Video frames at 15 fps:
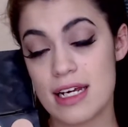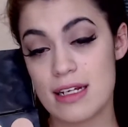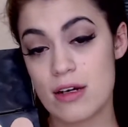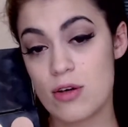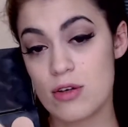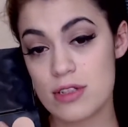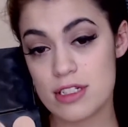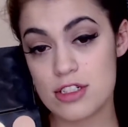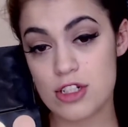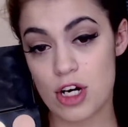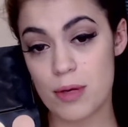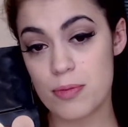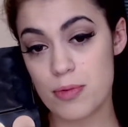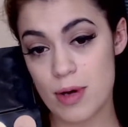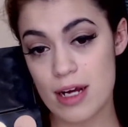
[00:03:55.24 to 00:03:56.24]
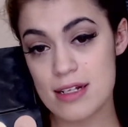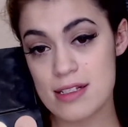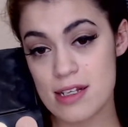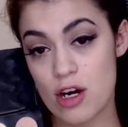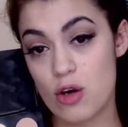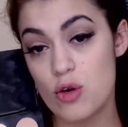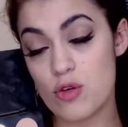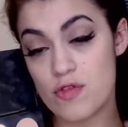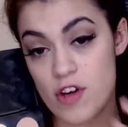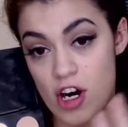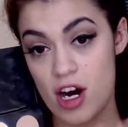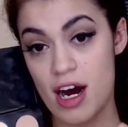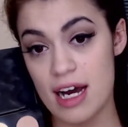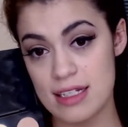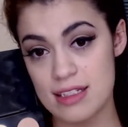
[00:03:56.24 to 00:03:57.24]
All the top ones are all for
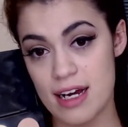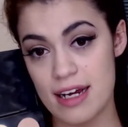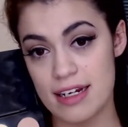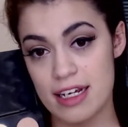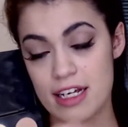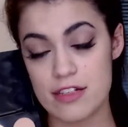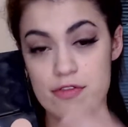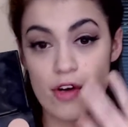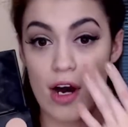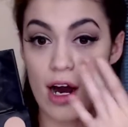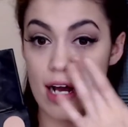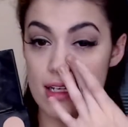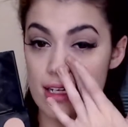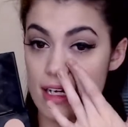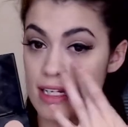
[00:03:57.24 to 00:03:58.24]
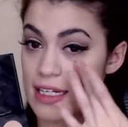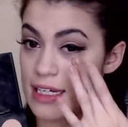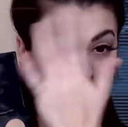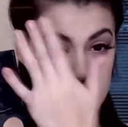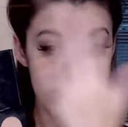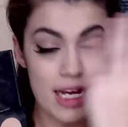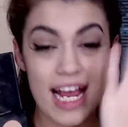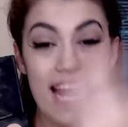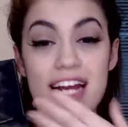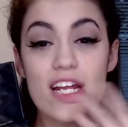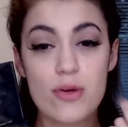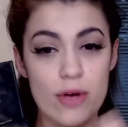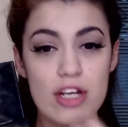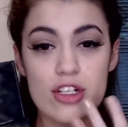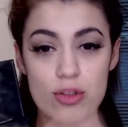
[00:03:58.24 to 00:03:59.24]
highlighting. It's for highlighting here.
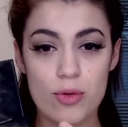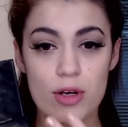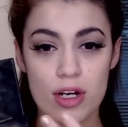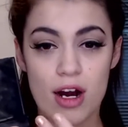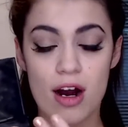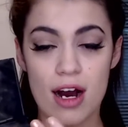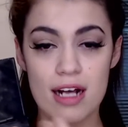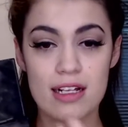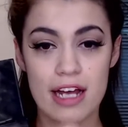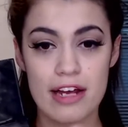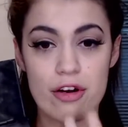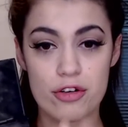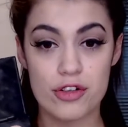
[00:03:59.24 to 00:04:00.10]
Anywhere you want to highlight on